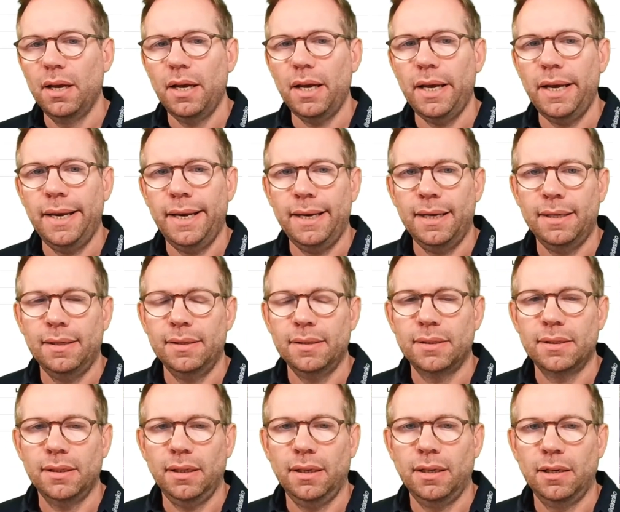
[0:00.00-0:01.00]
And
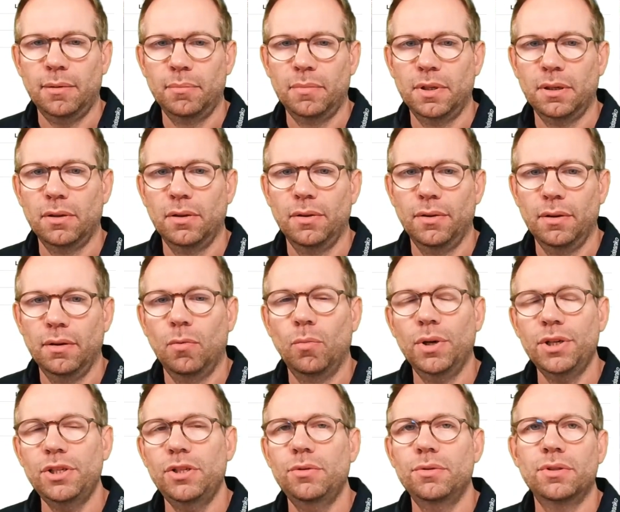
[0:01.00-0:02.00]

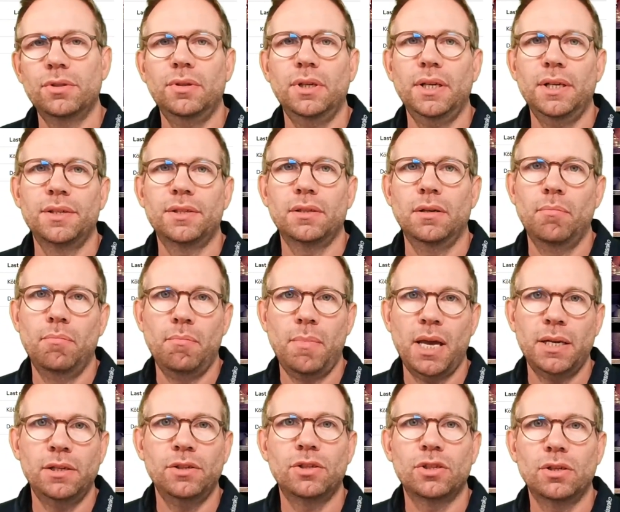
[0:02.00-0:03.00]
one user is a
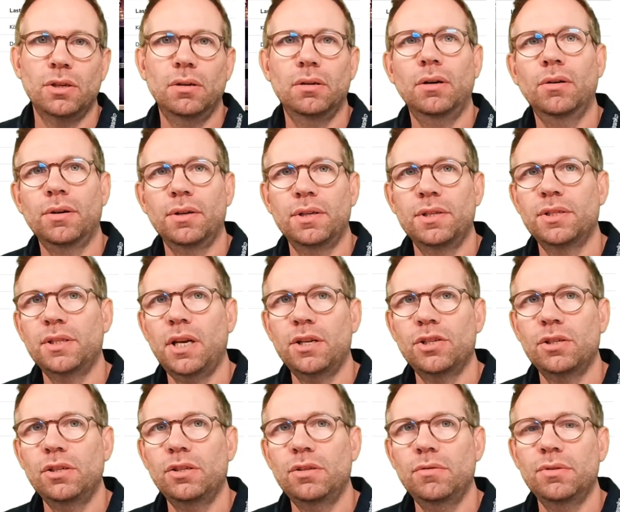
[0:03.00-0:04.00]
managed
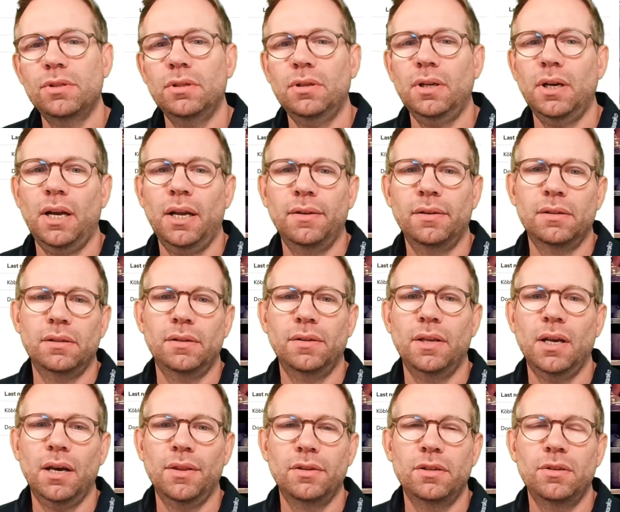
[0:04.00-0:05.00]
organization user, and the
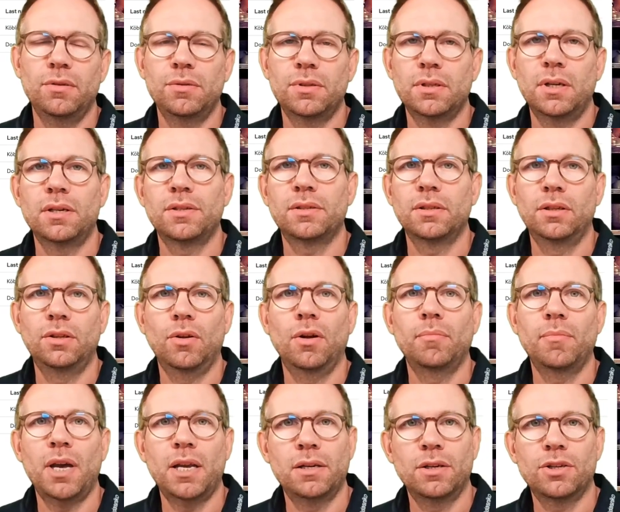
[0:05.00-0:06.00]
other user is a
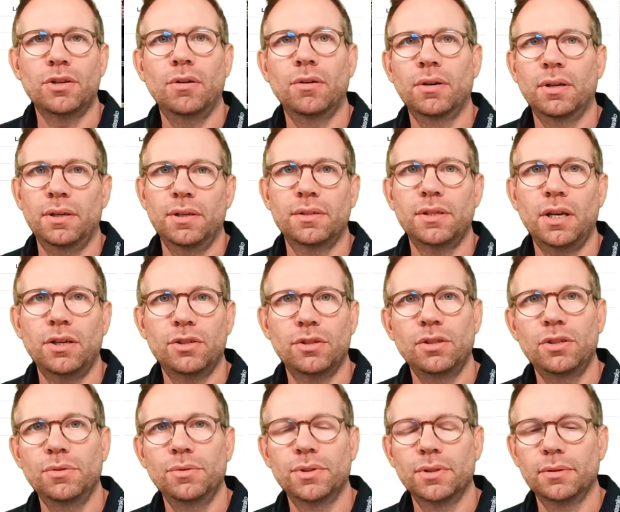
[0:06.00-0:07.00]
non-managed organization
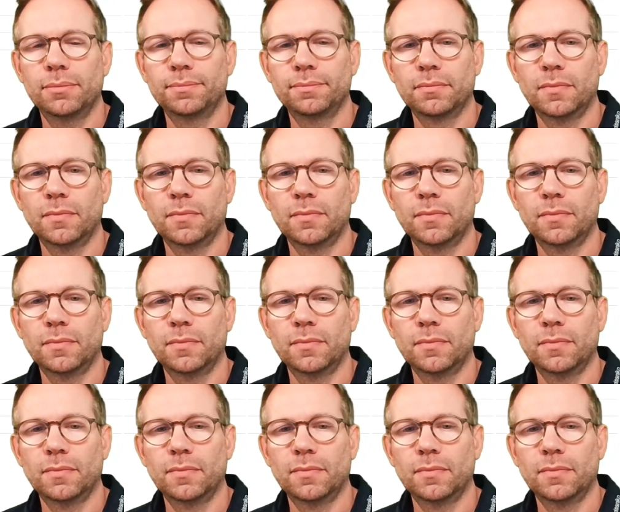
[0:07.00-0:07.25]
user.